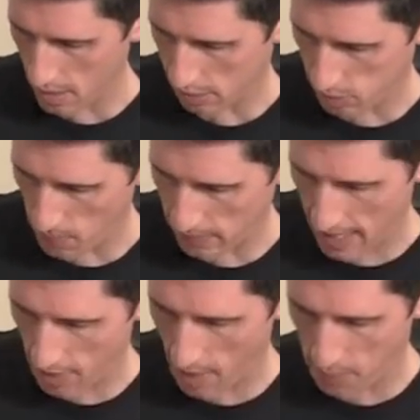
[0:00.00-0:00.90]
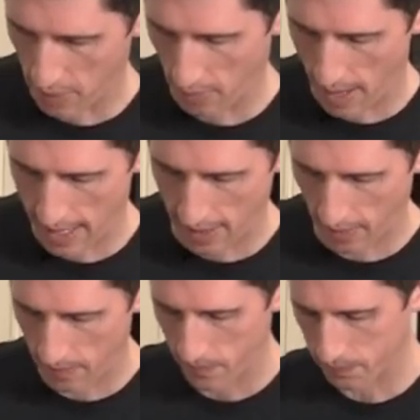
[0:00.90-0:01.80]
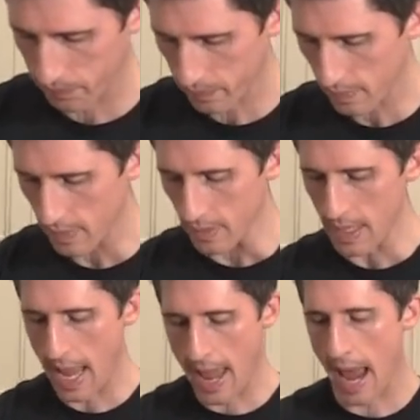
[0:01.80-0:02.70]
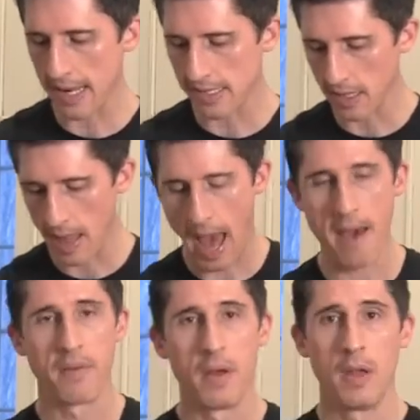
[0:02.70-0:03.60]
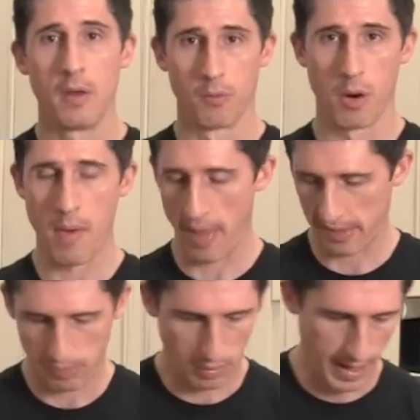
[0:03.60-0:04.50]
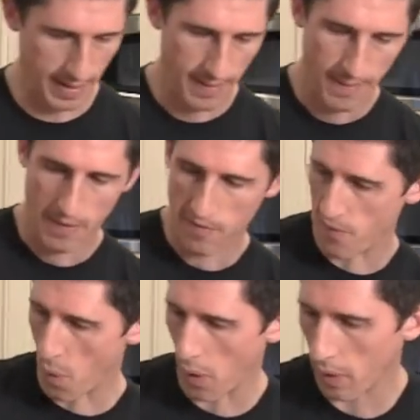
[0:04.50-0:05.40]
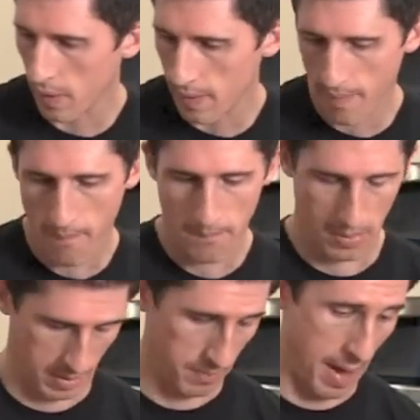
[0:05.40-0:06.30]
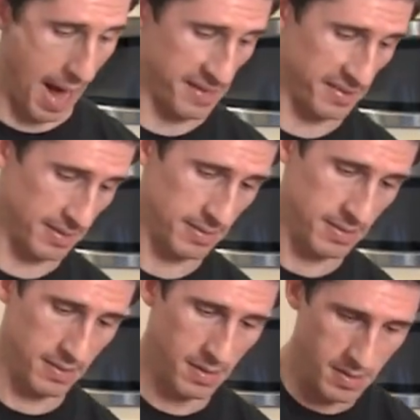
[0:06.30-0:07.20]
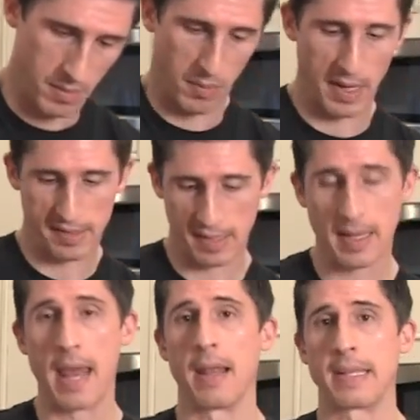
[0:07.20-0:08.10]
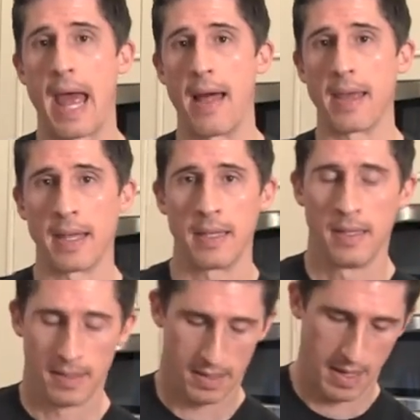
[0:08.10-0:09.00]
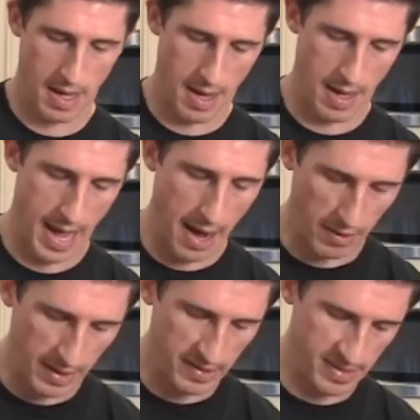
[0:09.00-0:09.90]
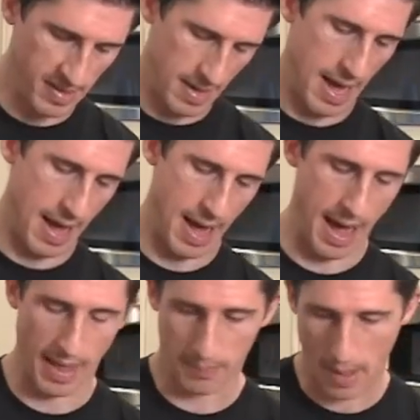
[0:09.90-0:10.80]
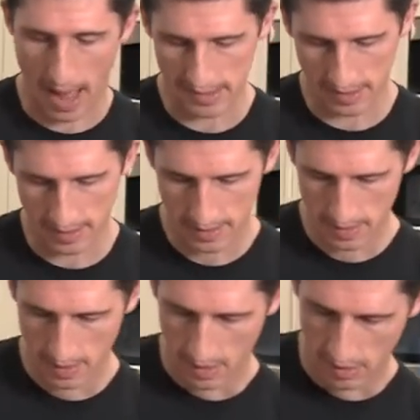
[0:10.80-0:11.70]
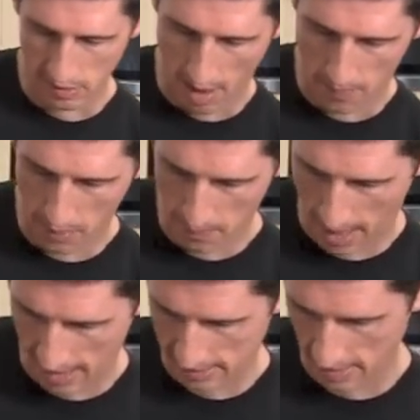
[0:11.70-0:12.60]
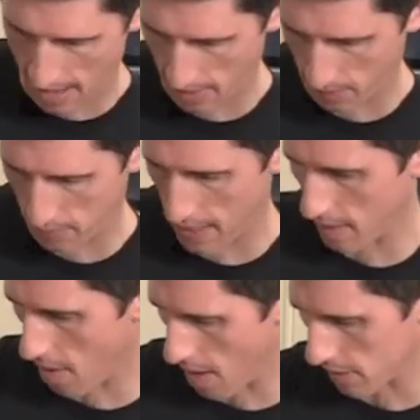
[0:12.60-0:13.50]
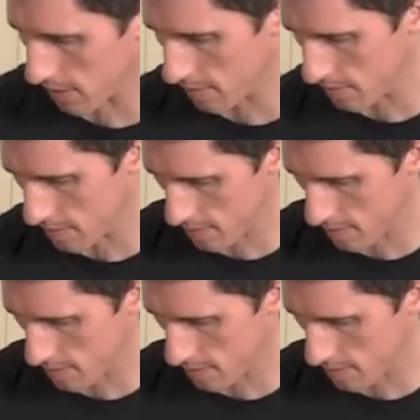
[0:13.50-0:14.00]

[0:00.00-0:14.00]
a sweet potato, I put it right here, and I still have room on this plate for pasta, which again, Italian uh, heritage, I like pasta. So I'll put pasta on the plate also